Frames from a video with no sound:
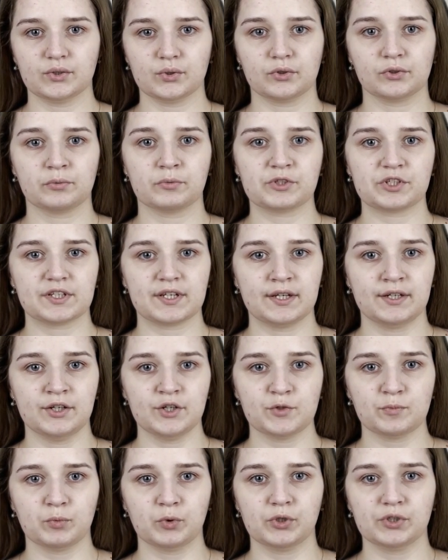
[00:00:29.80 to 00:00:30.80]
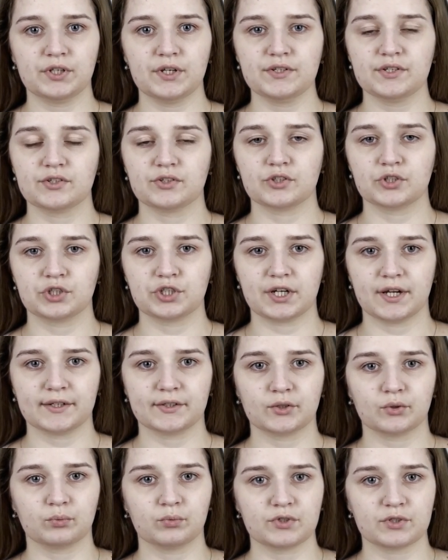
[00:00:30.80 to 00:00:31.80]
almost any sport is
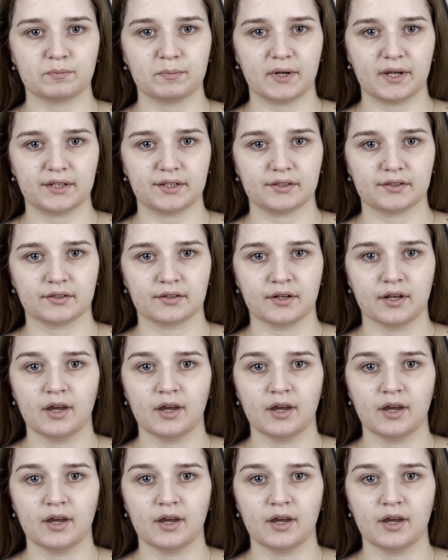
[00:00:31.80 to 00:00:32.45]
associated with betting,